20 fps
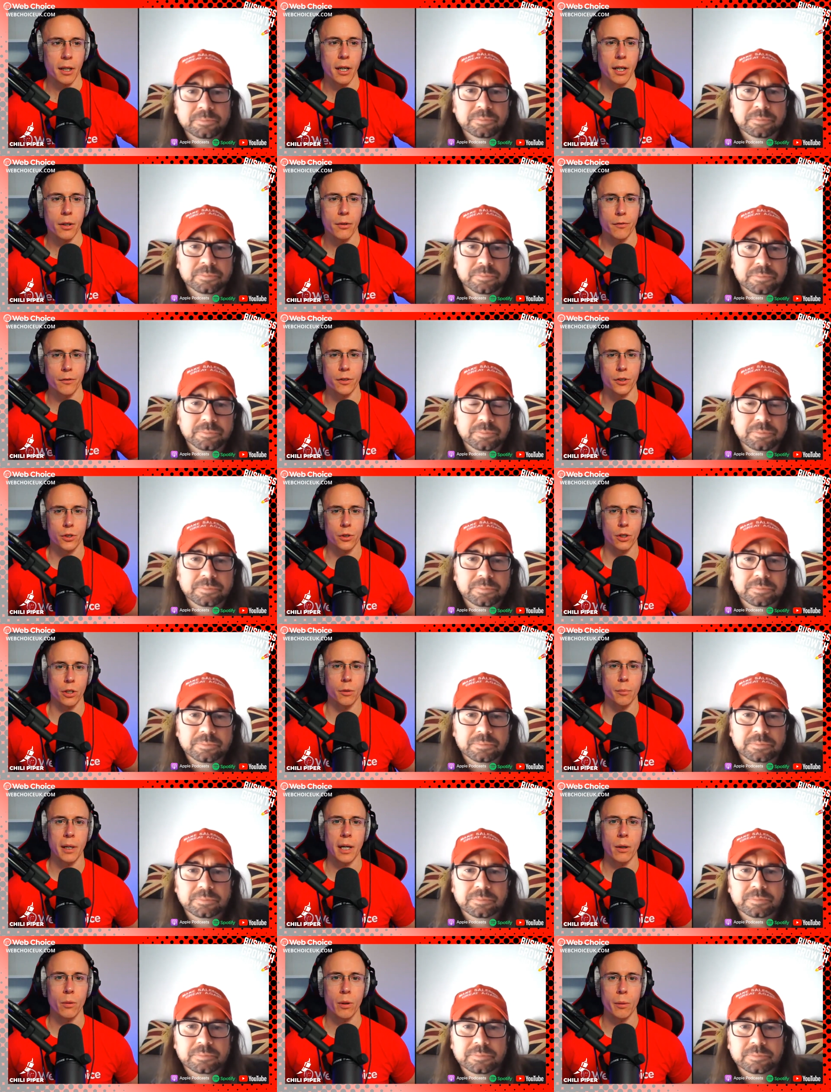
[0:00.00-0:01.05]
Speaker 1: I hmm. often talk
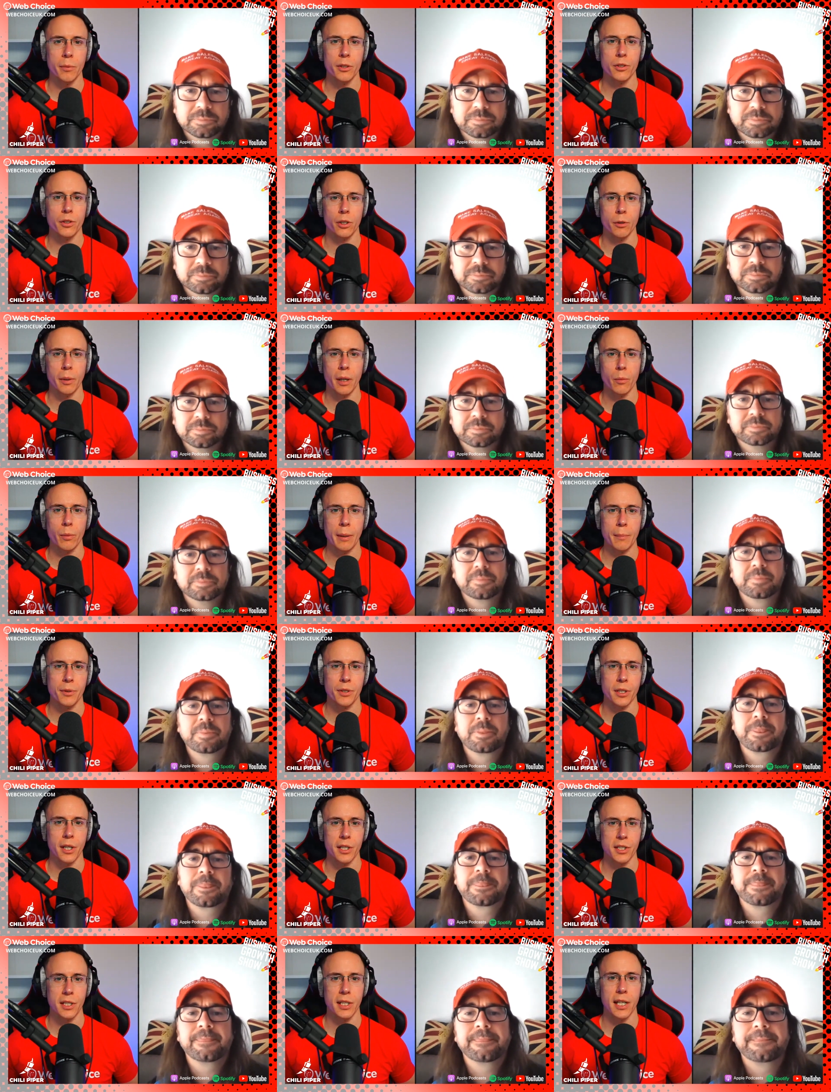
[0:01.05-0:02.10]
about when we're talking about
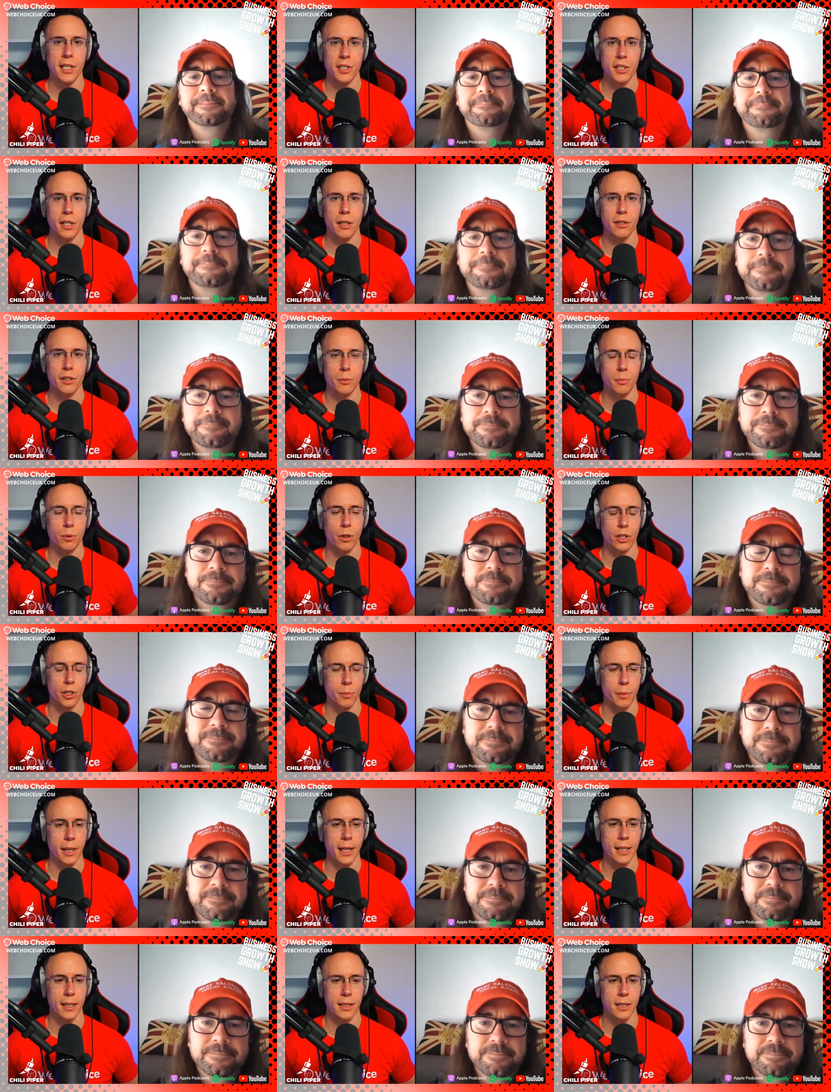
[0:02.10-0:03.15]
websites and SEOs to
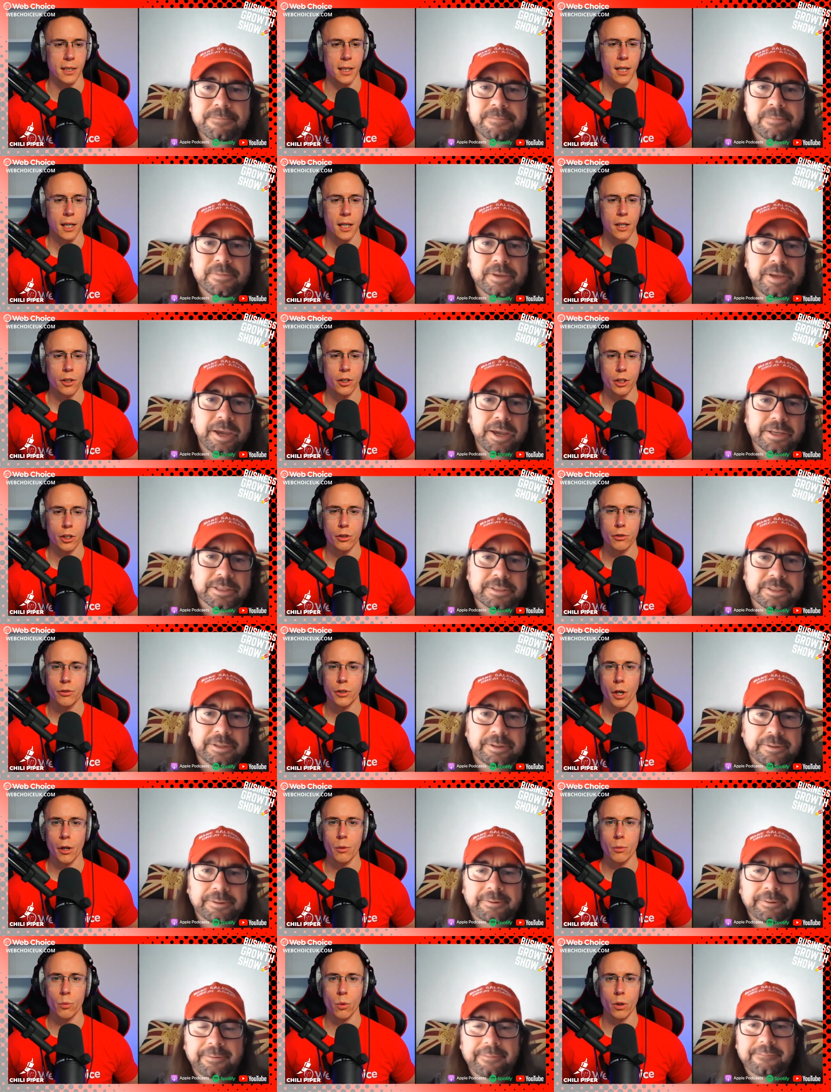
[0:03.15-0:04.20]
prospects, yes. that you
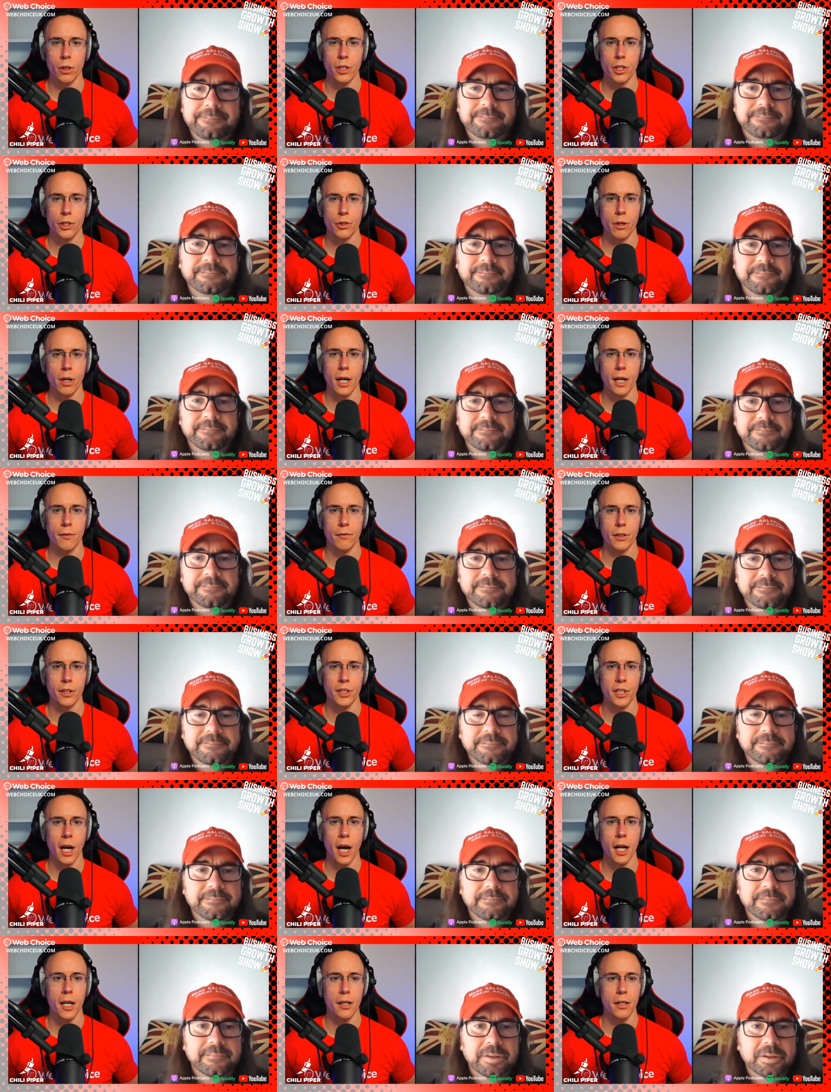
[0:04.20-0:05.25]
don't want to drive a
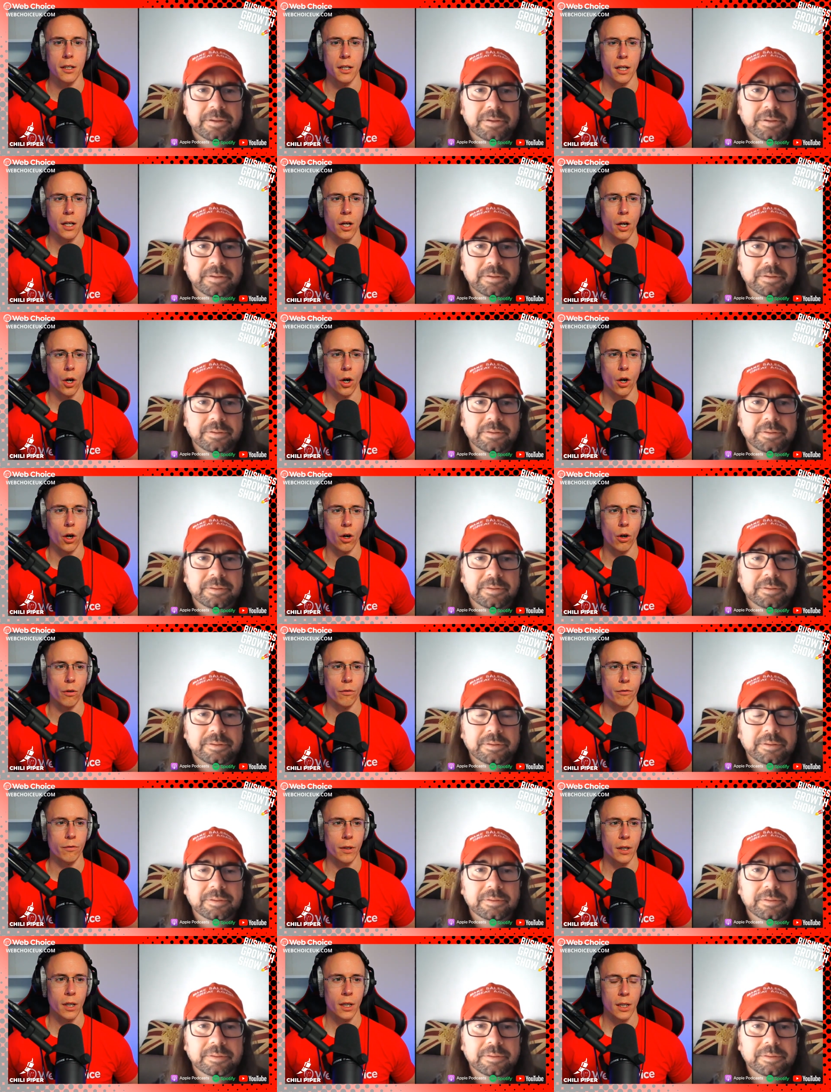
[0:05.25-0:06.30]
ton
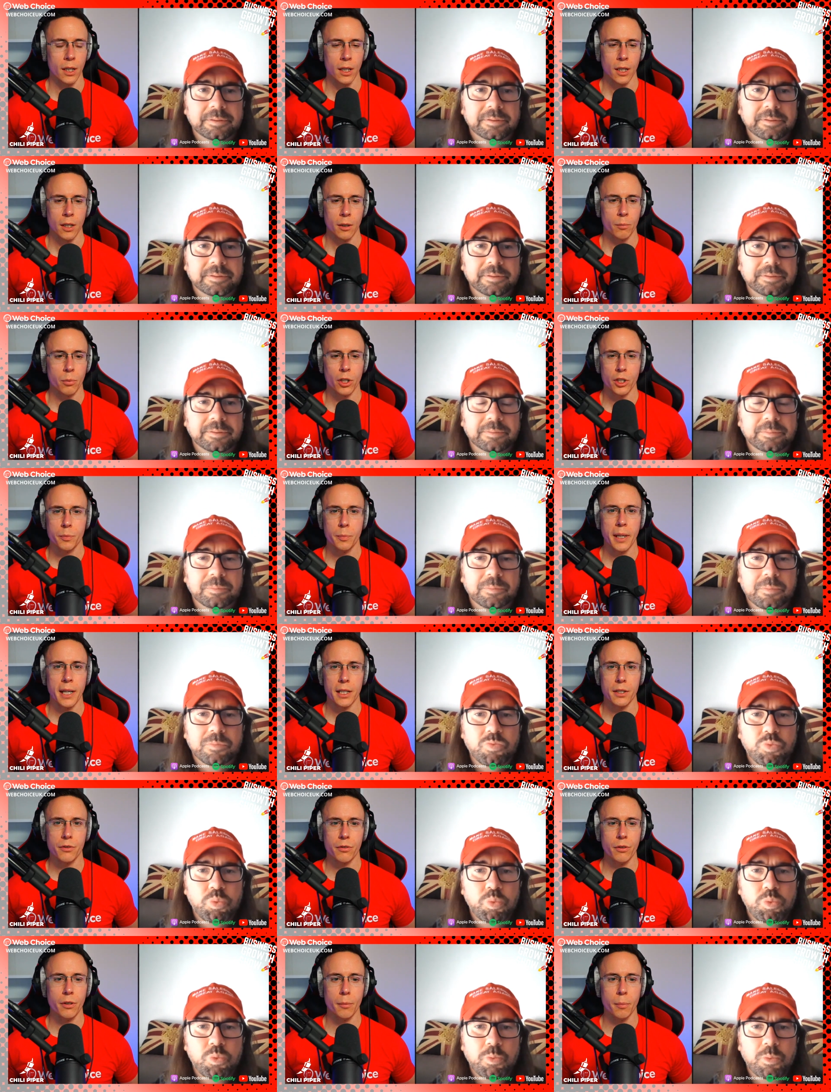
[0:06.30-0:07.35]
of prospects
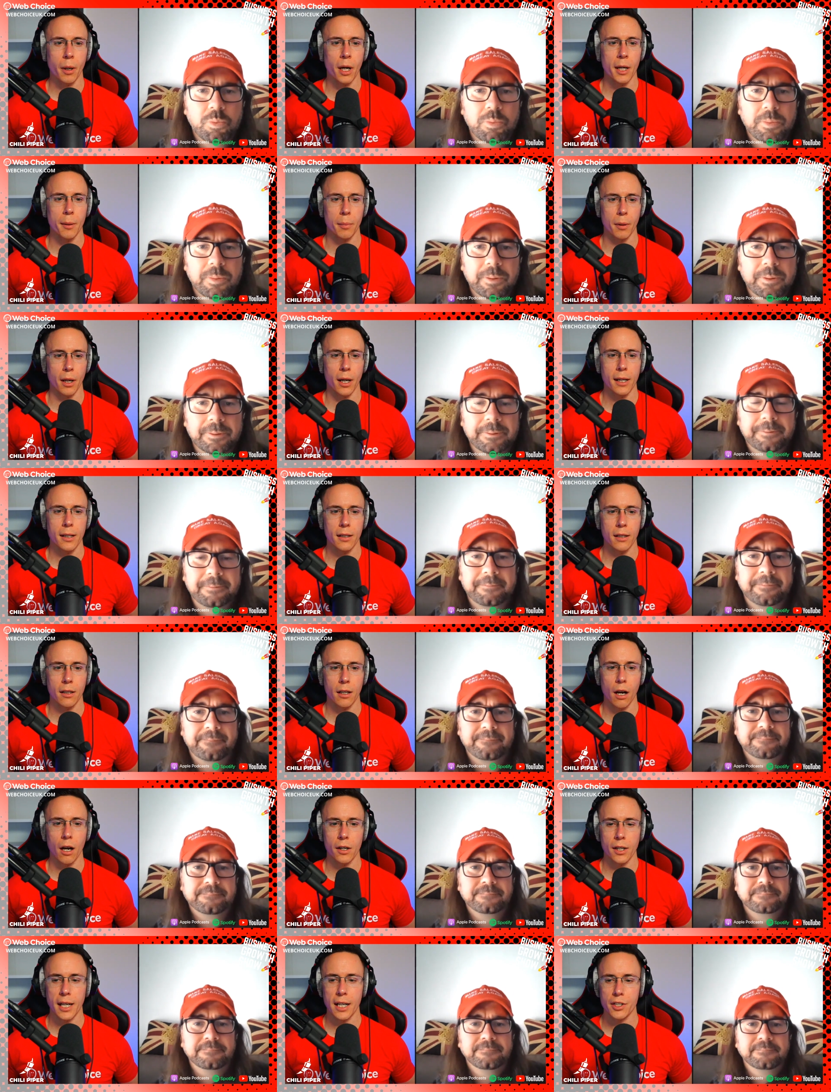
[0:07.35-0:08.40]
through the pipeline that
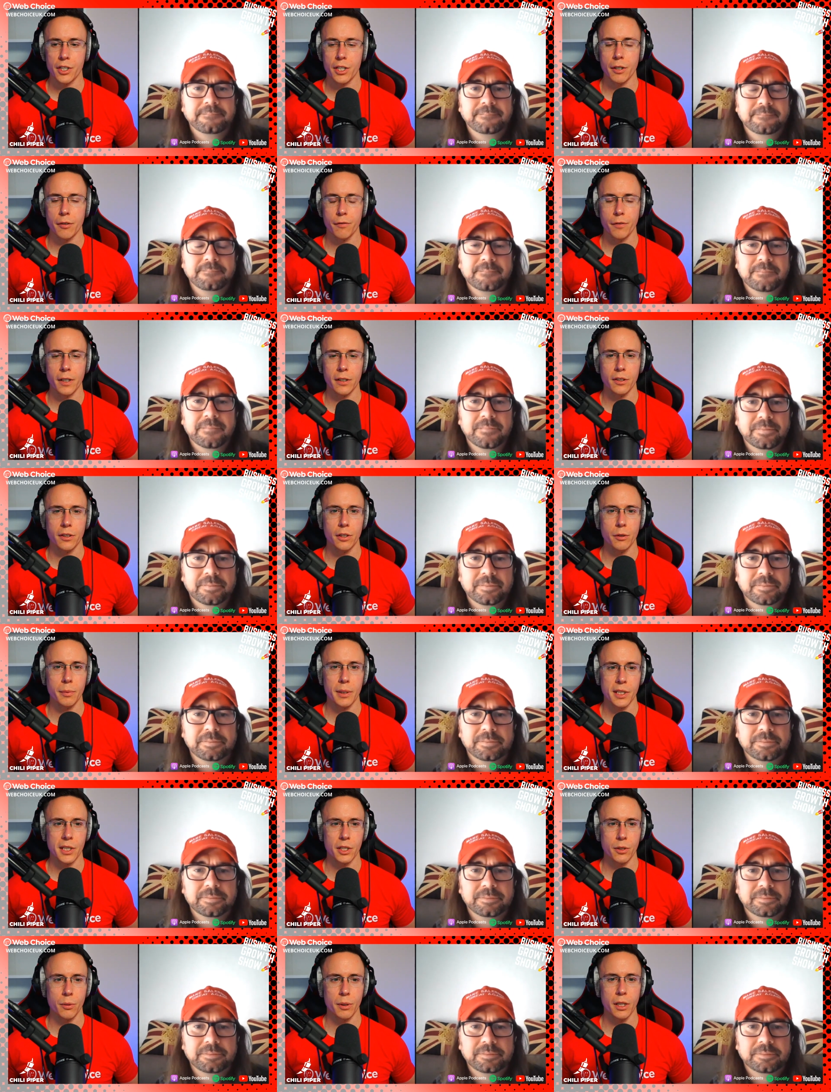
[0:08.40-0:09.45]
aren't actually a fit to do
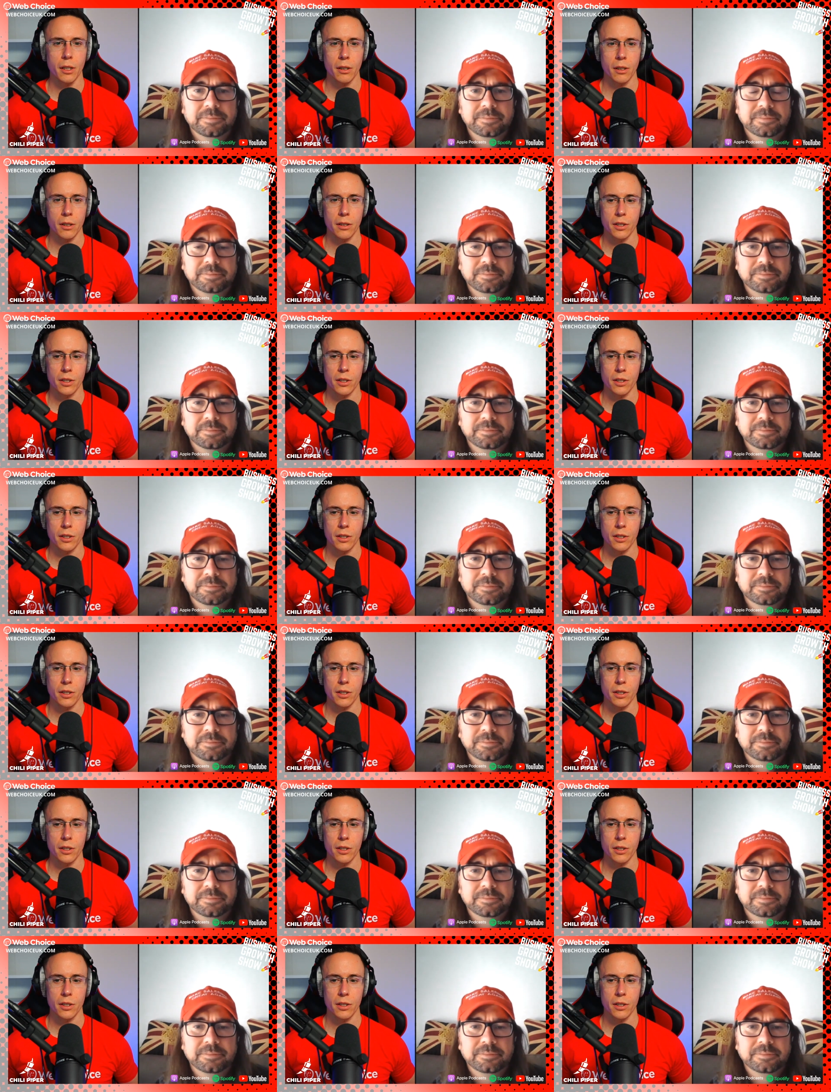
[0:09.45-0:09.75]
business with you.